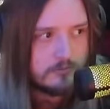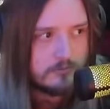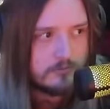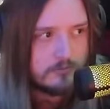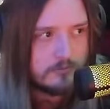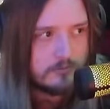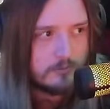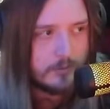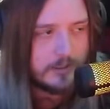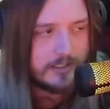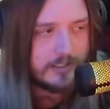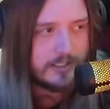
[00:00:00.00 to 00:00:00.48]

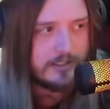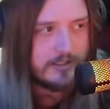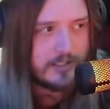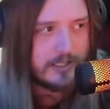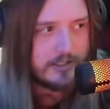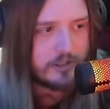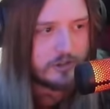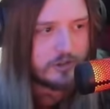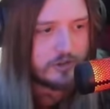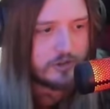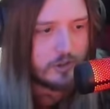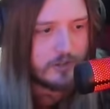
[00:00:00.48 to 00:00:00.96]
Why didn't I
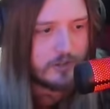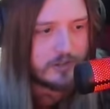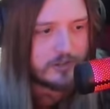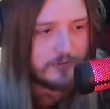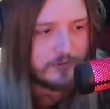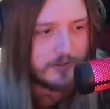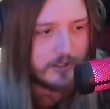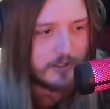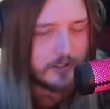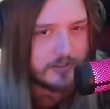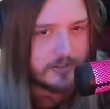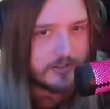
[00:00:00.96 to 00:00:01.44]
just do this
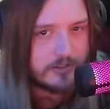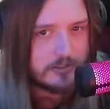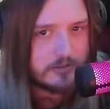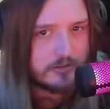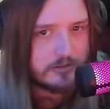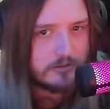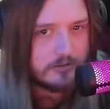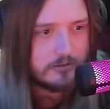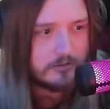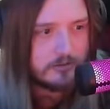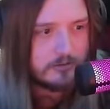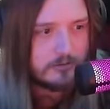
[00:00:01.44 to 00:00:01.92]
first?
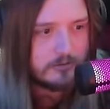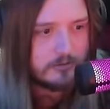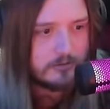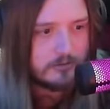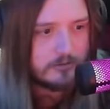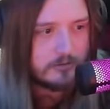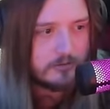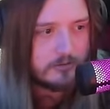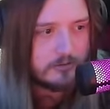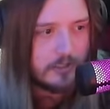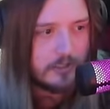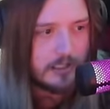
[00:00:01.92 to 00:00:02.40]

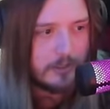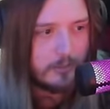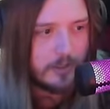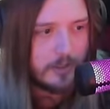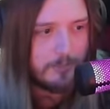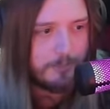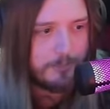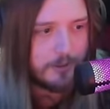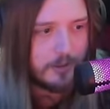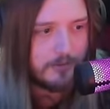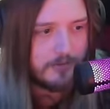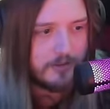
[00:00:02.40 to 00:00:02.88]
It would
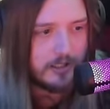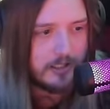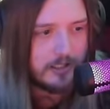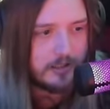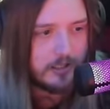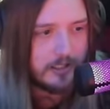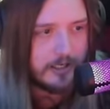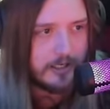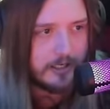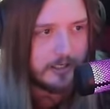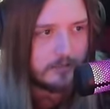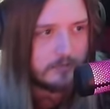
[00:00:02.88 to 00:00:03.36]
have perfectly
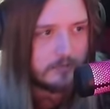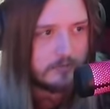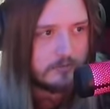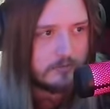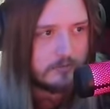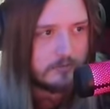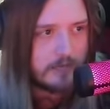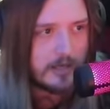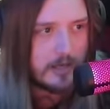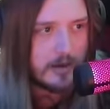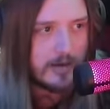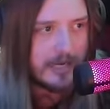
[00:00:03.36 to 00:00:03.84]
cleared.
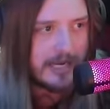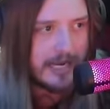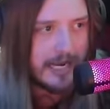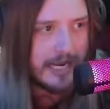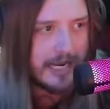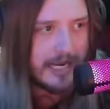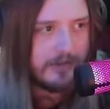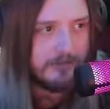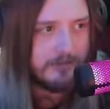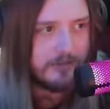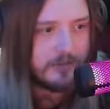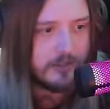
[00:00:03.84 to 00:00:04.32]
Now I
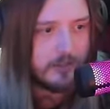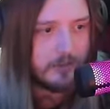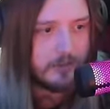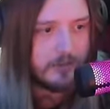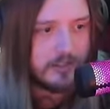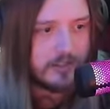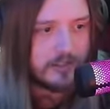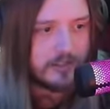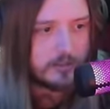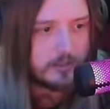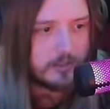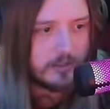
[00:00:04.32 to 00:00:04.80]
have to do it
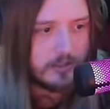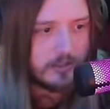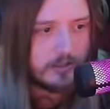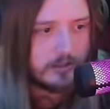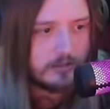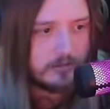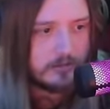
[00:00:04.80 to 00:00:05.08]
this way.